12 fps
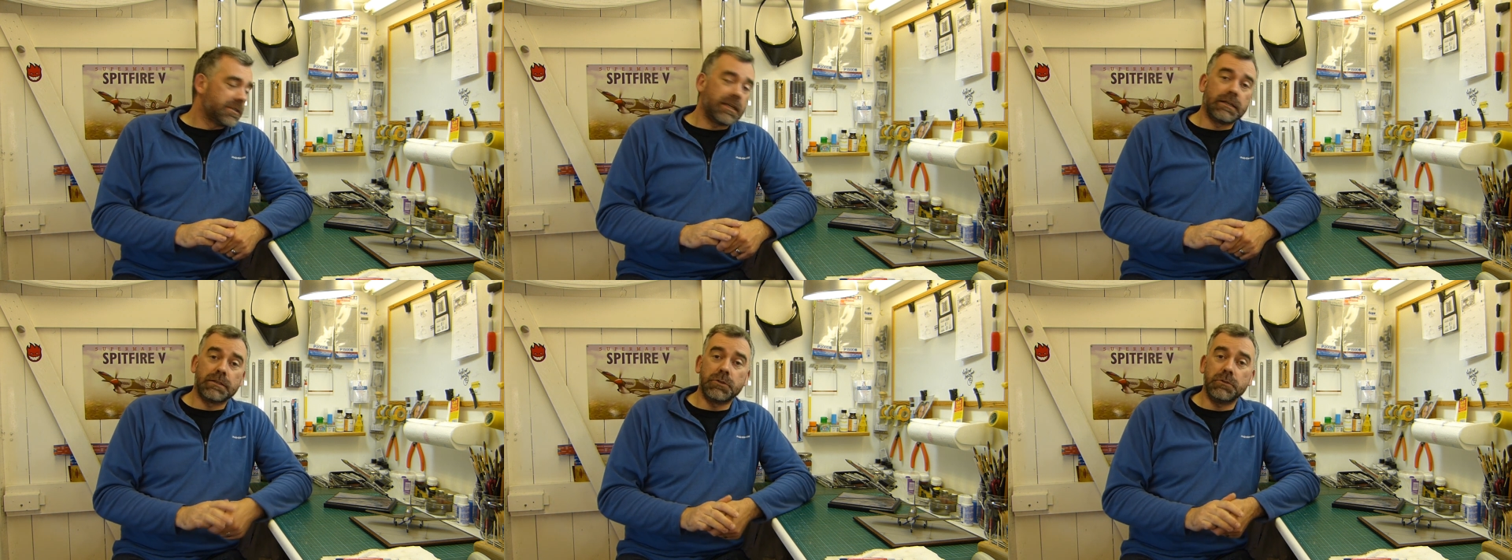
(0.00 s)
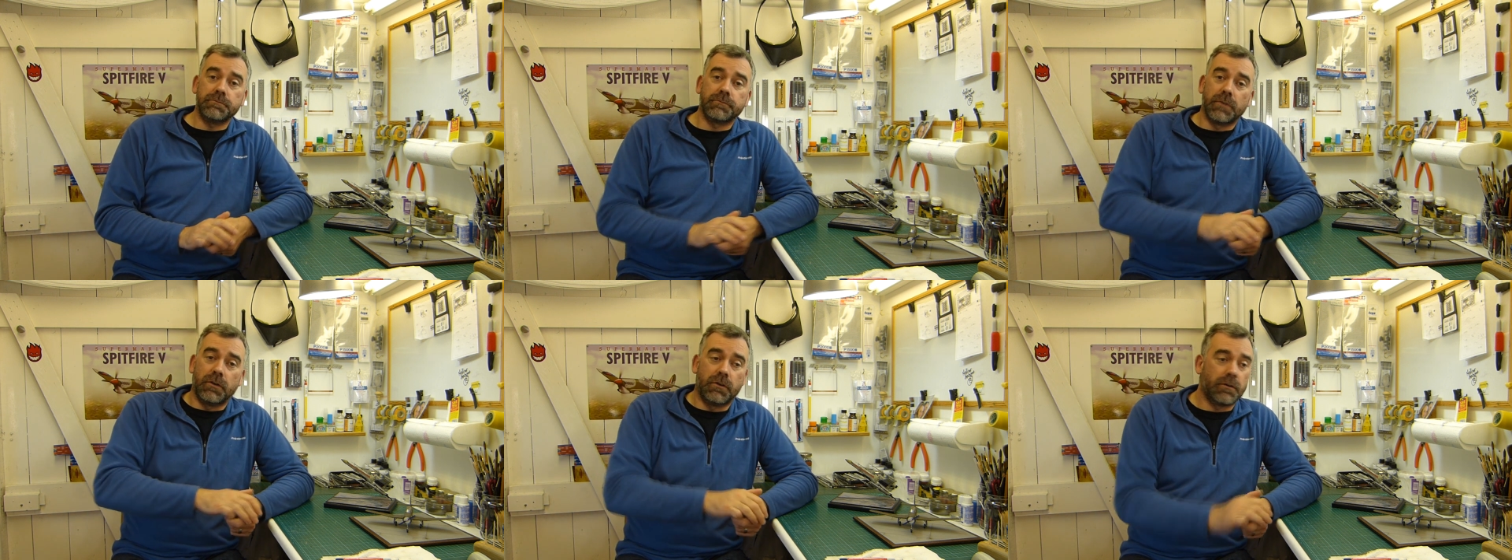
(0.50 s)
Say hello,
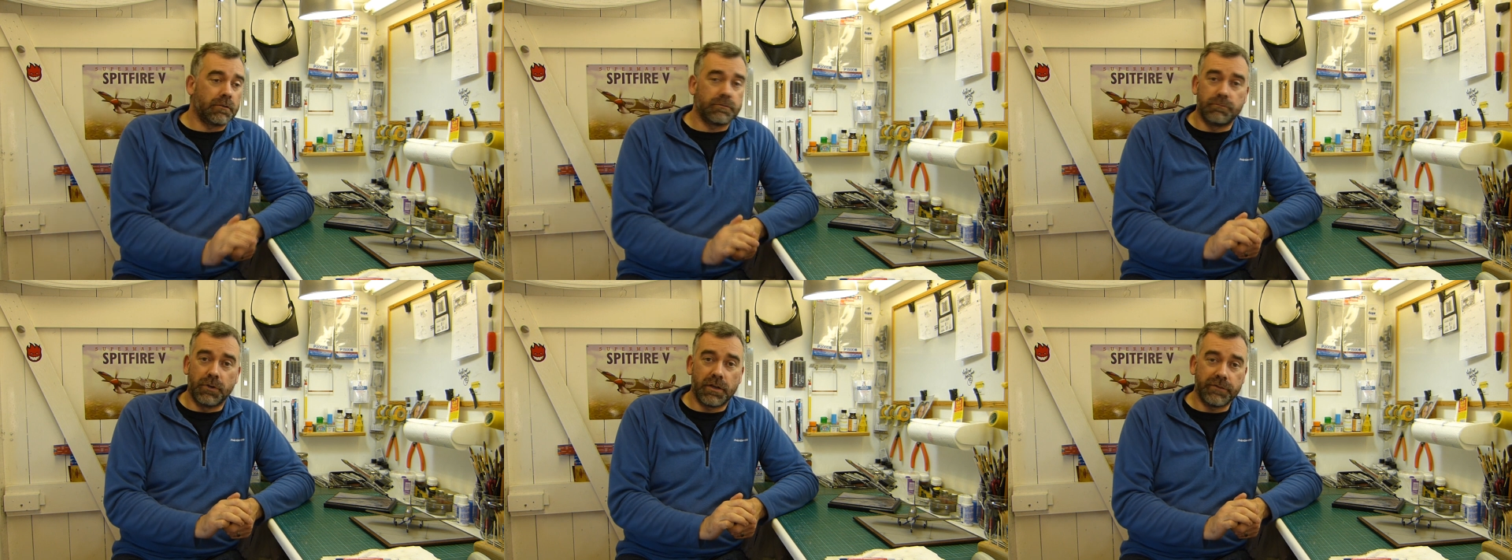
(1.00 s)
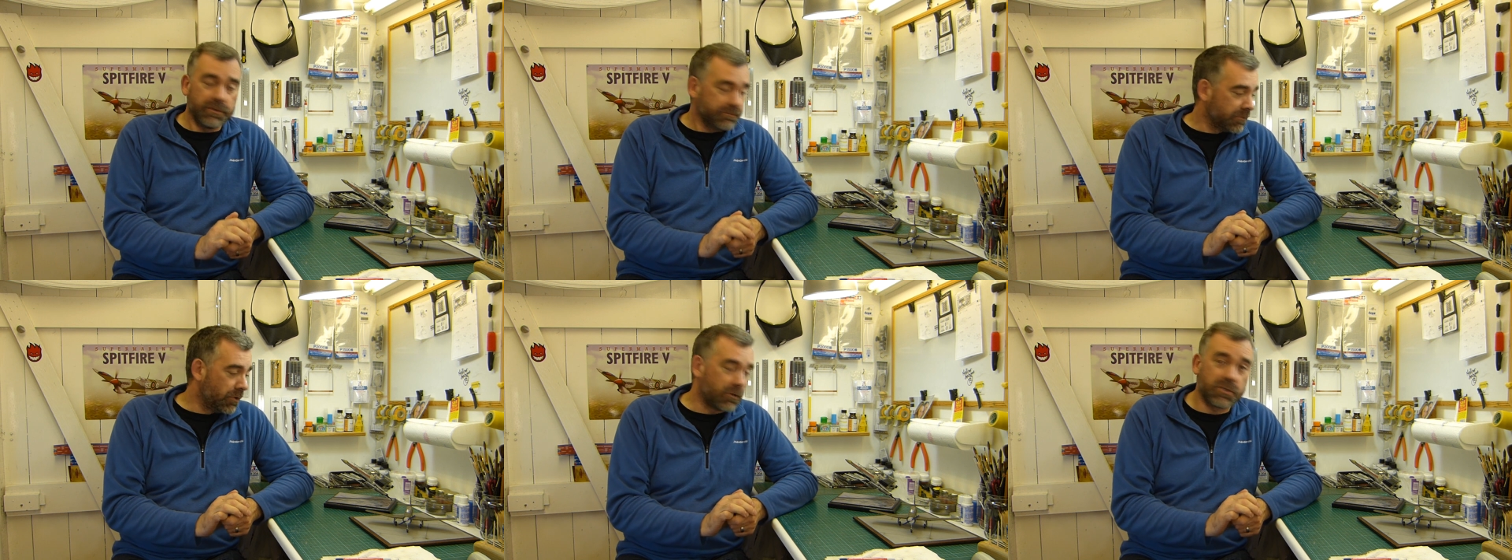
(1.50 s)
or whatever,
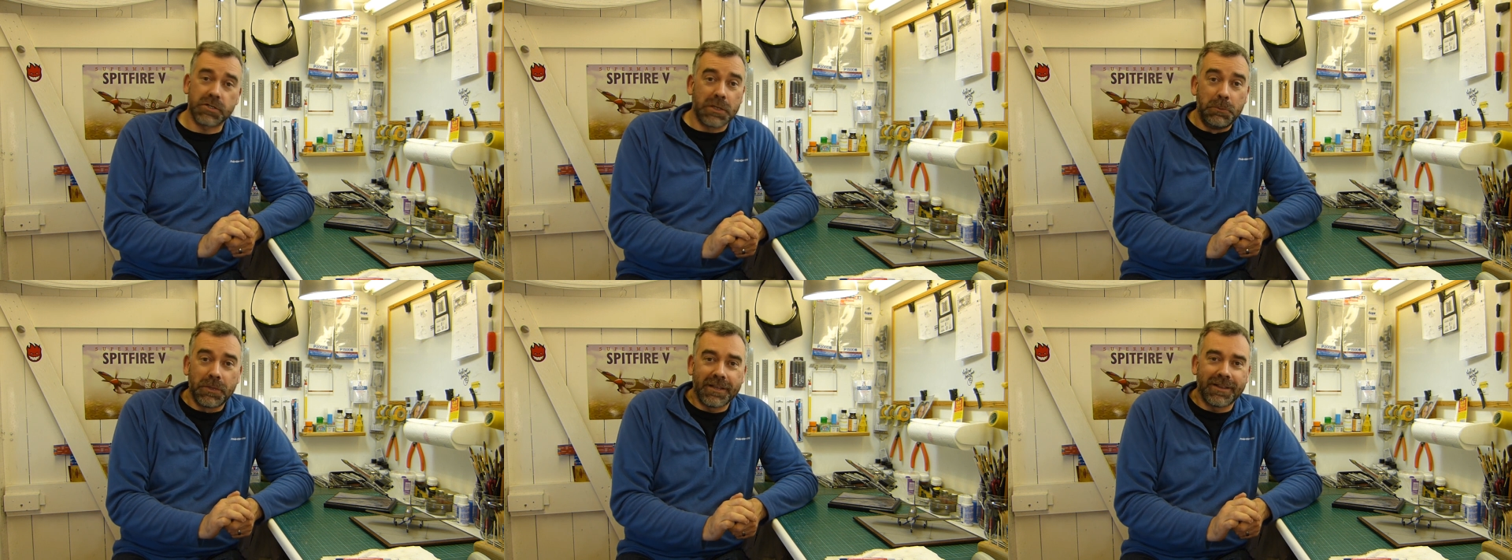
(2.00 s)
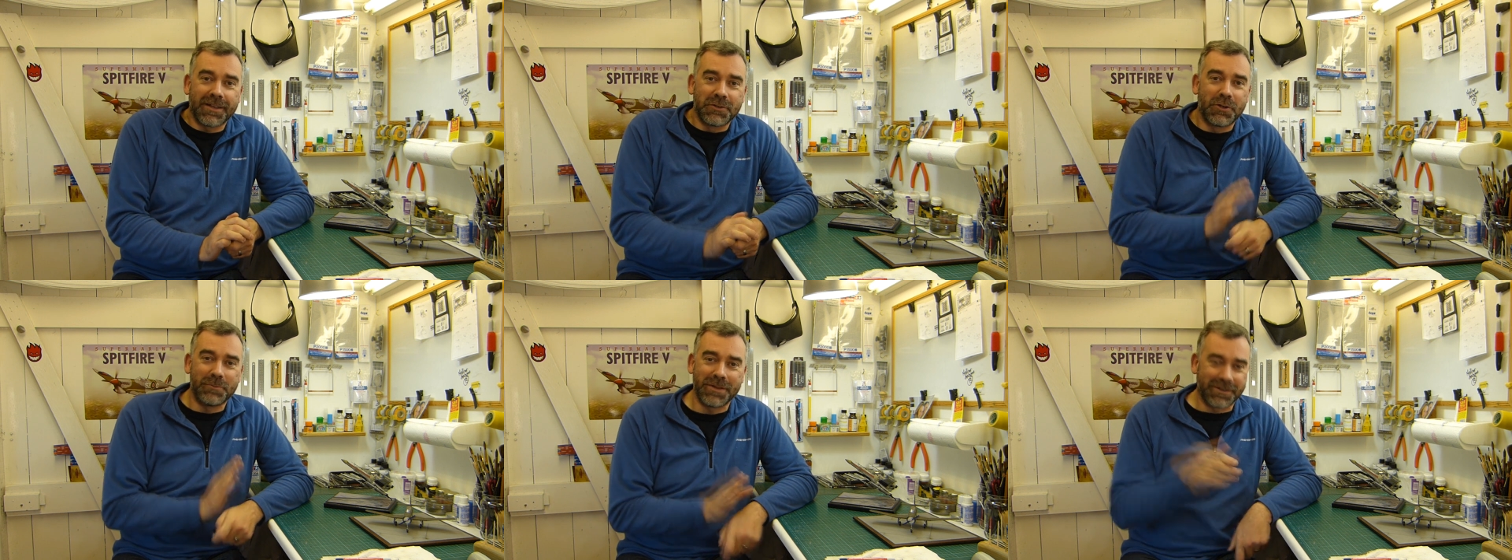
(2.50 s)
or just completely
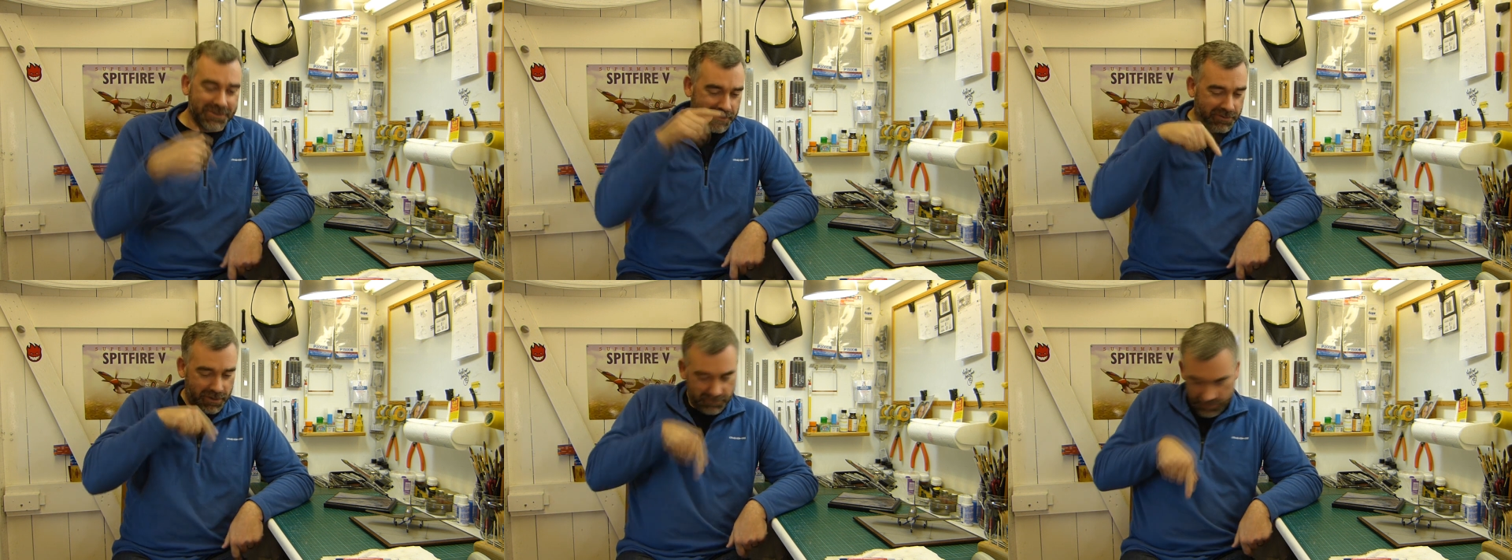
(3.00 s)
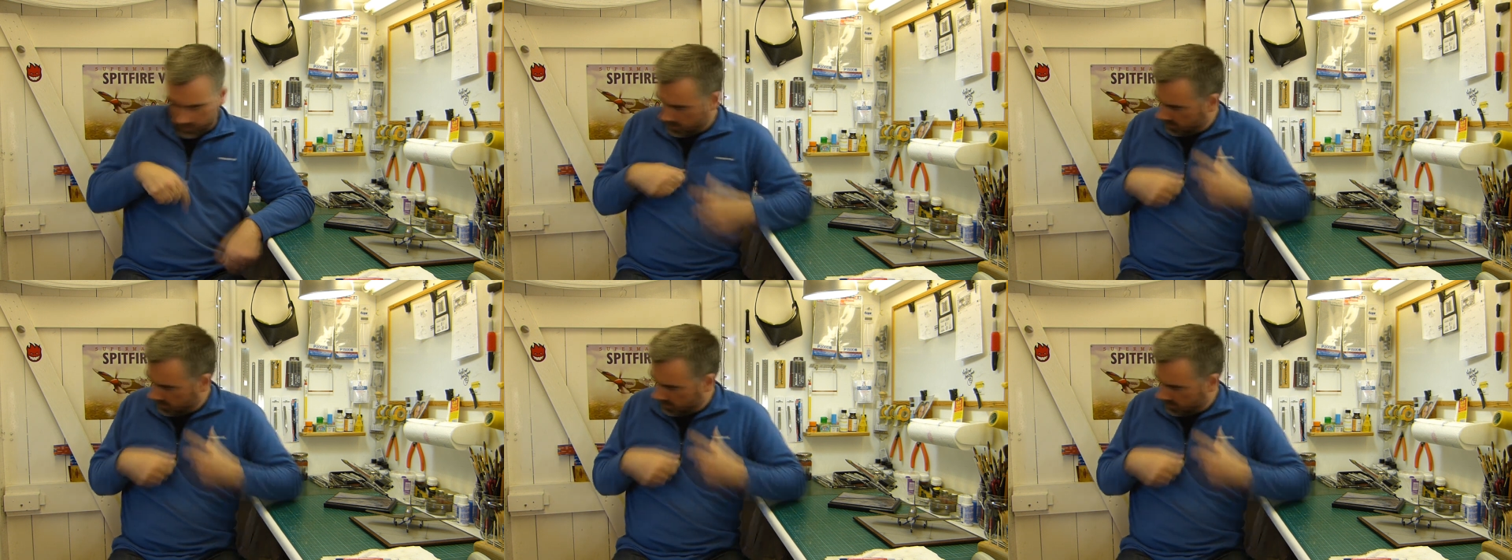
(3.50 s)
ignore me or turn around